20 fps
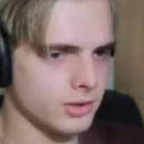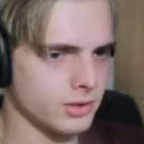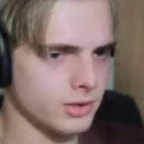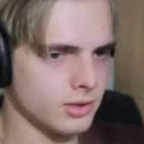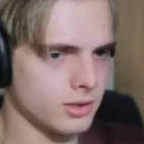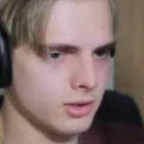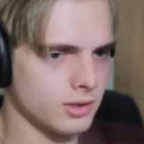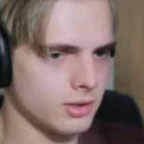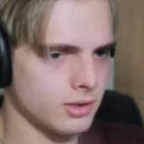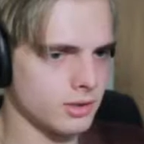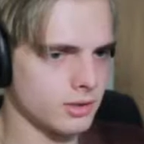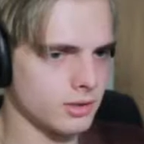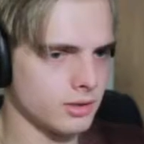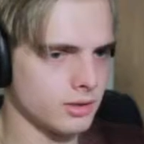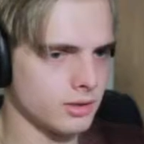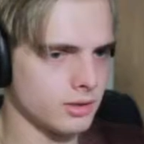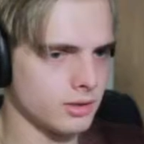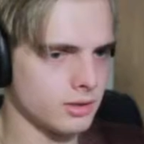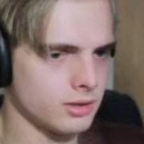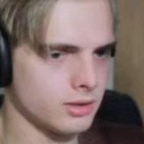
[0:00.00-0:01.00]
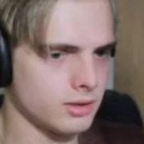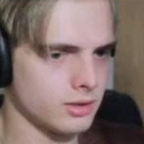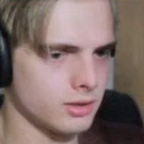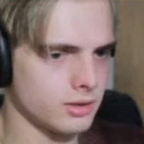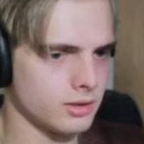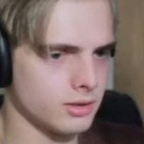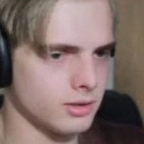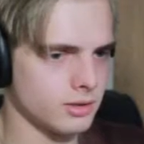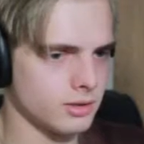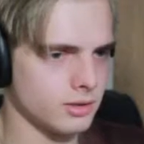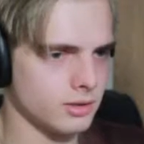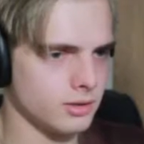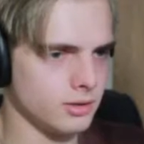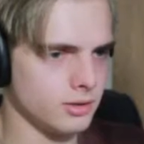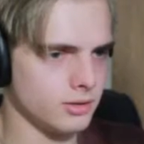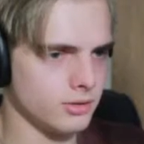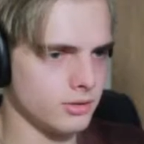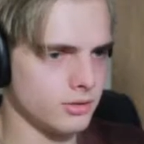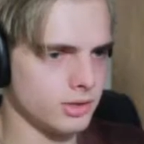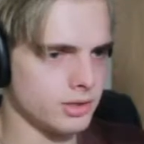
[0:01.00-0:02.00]
It's locked. Yeah,
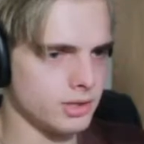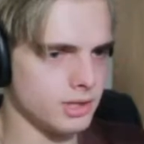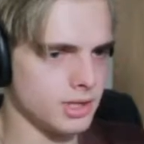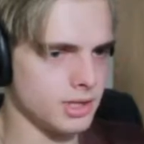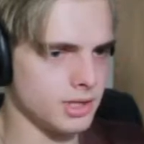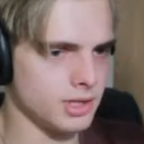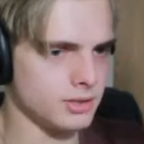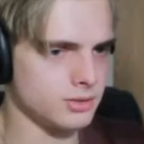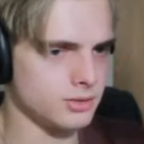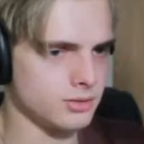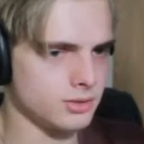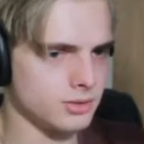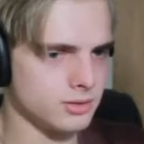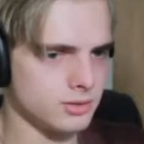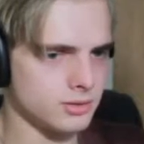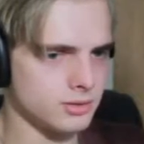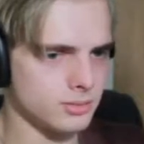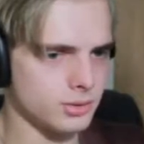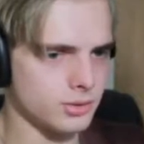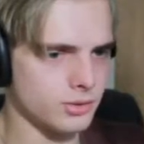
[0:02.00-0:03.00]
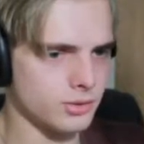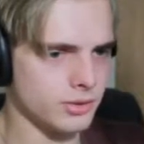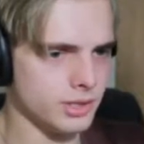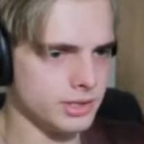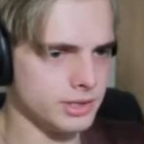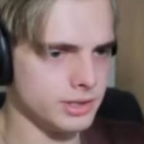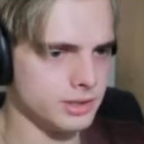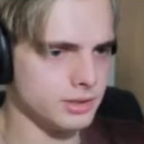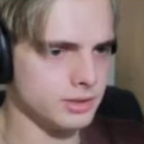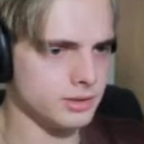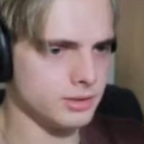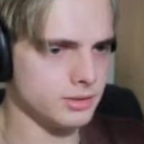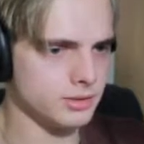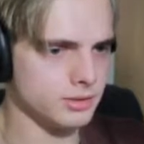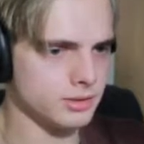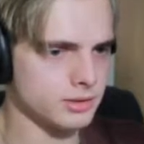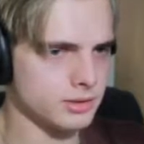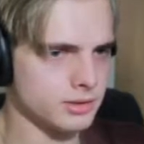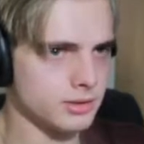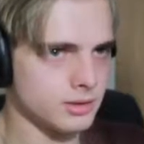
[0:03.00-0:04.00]
you know, the Greek gods are crazy
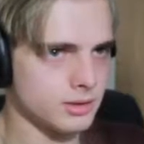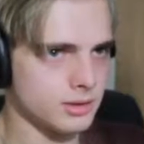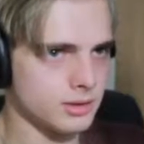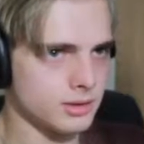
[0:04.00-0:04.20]
dudes.